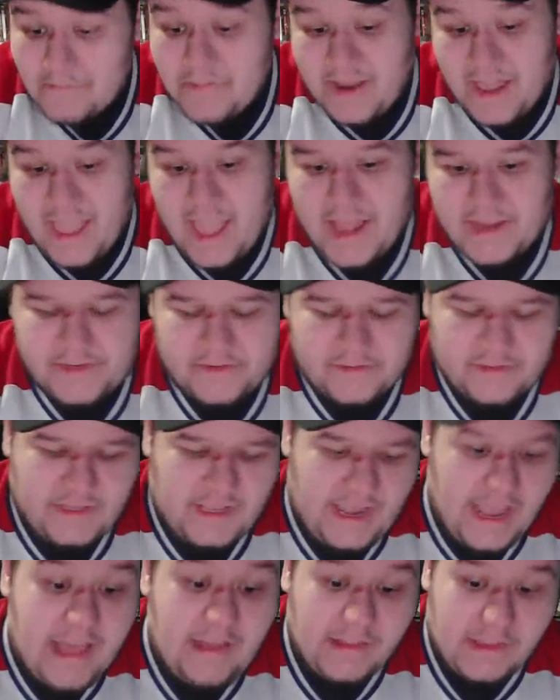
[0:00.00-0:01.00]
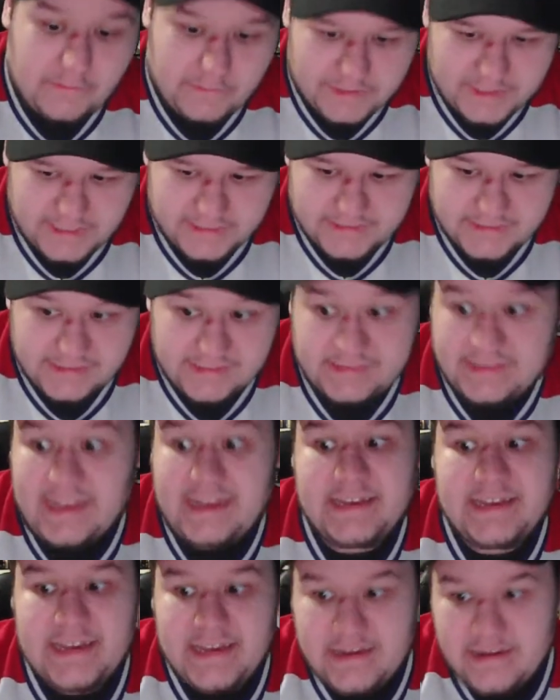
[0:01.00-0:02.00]
yeah, dude, like, LA rejected them. They
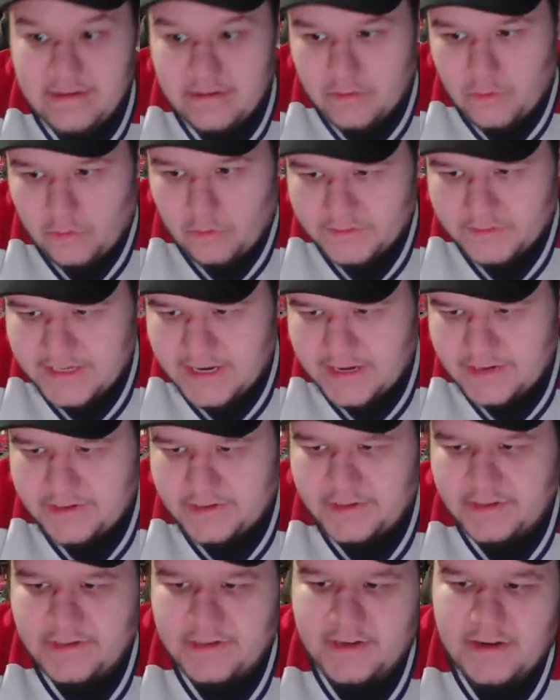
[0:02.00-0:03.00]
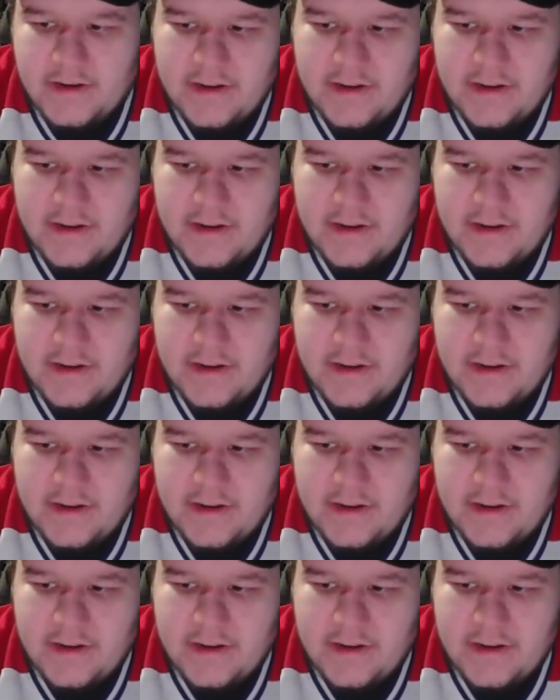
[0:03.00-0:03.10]
needed a goaltender.